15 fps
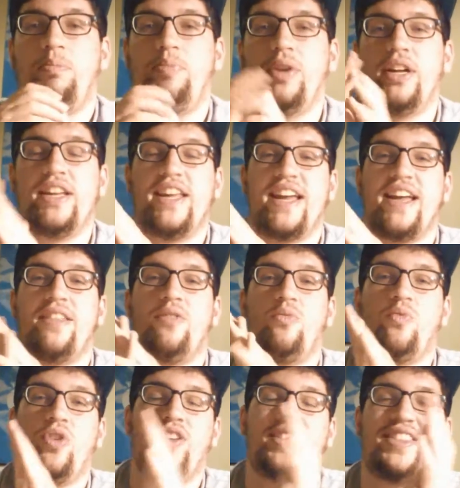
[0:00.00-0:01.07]
But yeah,
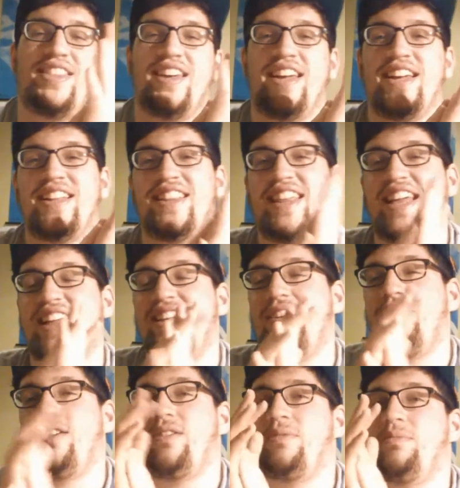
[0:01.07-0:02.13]
the one thing that
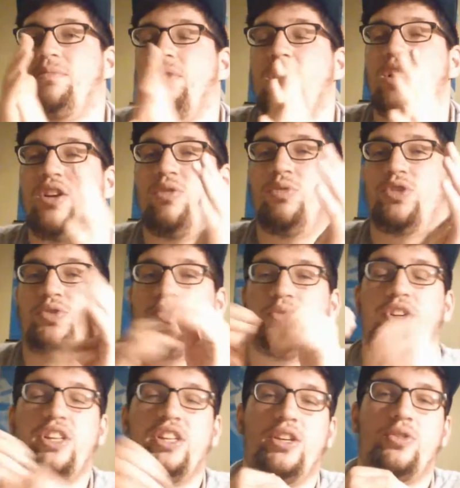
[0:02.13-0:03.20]
was
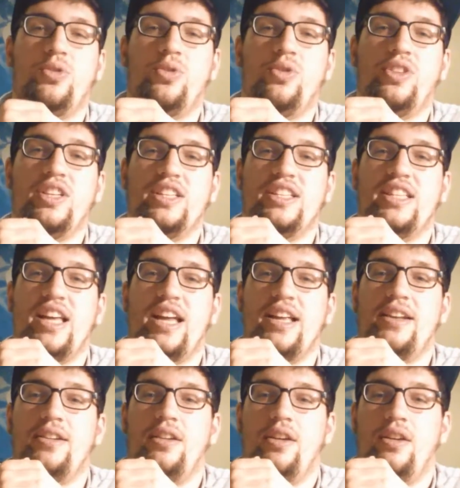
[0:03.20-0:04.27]
really cool is
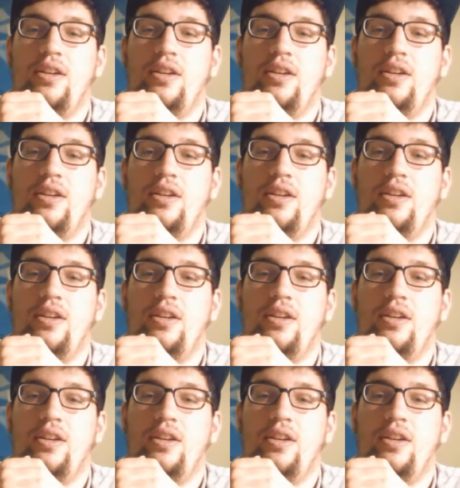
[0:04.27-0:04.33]
that